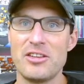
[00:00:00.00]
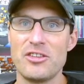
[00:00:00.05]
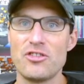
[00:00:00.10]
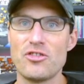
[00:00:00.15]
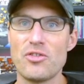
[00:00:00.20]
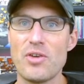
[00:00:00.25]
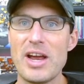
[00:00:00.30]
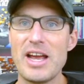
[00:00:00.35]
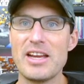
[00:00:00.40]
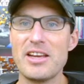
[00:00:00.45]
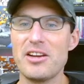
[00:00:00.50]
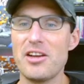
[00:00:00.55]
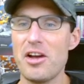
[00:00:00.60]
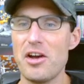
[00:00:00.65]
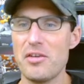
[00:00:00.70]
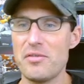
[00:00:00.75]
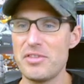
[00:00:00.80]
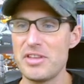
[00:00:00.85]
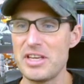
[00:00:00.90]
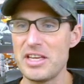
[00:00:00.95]
Dragon
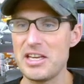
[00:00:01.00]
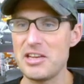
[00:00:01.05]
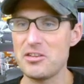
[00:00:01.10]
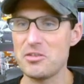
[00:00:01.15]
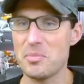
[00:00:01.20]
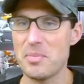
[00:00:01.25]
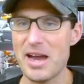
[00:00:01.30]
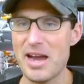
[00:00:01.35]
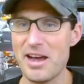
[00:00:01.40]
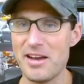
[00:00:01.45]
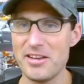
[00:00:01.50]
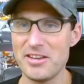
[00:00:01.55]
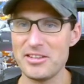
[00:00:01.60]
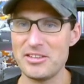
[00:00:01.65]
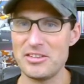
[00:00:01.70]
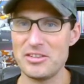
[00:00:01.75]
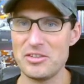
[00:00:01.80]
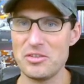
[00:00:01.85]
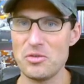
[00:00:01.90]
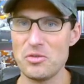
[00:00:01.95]
of the East
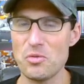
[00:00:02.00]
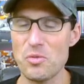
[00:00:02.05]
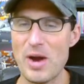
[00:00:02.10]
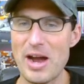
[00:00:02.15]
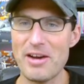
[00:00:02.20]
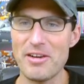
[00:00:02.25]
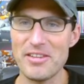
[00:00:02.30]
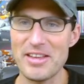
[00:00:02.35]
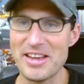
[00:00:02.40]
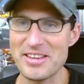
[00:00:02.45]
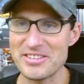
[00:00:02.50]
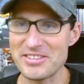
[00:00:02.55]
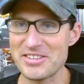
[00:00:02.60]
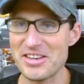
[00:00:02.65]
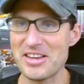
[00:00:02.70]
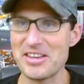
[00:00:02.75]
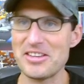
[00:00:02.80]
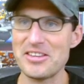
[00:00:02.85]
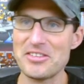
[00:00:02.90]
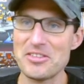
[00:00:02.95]
Palace. Wow, that
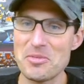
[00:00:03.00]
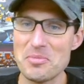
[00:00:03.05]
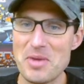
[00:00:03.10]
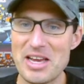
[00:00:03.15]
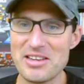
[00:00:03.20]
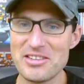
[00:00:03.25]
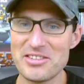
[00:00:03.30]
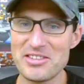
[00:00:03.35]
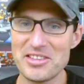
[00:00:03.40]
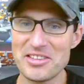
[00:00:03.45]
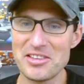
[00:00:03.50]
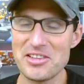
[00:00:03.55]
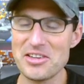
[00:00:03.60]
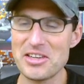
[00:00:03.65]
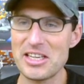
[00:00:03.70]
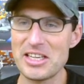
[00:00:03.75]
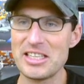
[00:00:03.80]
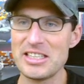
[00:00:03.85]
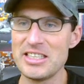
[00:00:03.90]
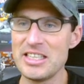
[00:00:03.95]
set is amazing
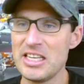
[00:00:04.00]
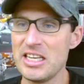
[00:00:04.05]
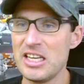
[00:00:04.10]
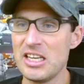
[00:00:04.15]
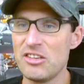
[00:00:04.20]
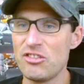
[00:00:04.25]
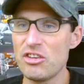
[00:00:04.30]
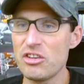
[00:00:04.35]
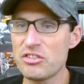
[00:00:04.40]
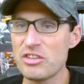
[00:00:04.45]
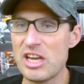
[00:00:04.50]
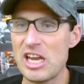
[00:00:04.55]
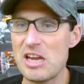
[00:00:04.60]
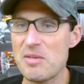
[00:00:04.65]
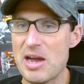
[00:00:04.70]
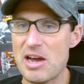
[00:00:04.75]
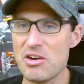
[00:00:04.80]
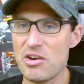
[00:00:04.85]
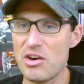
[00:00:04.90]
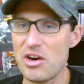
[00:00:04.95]
looking. Just
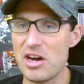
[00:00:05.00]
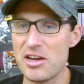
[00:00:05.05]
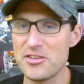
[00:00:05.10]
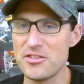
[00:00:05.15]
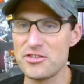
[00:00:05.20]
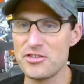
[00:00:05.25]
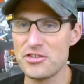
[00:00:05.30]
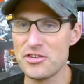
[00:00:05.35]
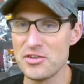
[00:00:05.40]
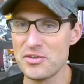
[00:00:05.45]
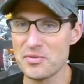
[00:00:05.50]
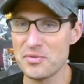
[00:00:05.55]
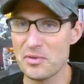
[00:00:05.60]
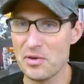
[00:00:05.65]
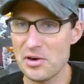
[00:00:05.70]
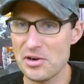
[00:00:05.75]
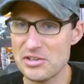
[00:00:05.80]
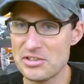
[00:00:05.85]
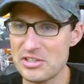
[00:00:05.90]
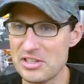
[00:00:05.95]
came out on June
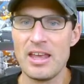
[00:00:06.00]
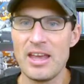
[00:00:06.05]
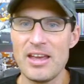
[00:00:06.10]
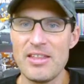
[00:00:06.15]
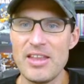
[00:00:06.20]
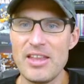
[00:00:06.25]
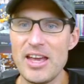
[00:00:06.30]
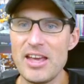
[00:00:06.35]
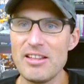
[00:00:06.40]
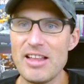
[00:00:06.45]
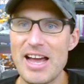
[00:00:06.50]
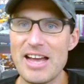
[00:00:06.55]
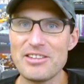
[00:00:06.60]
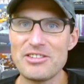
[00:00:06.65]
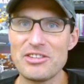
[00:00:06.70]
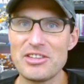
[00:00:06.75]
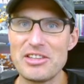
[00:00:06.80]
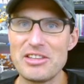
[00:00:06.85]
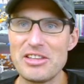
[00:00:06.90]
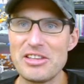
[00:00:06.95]
1st. And then
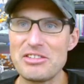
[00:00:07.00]
lastly, this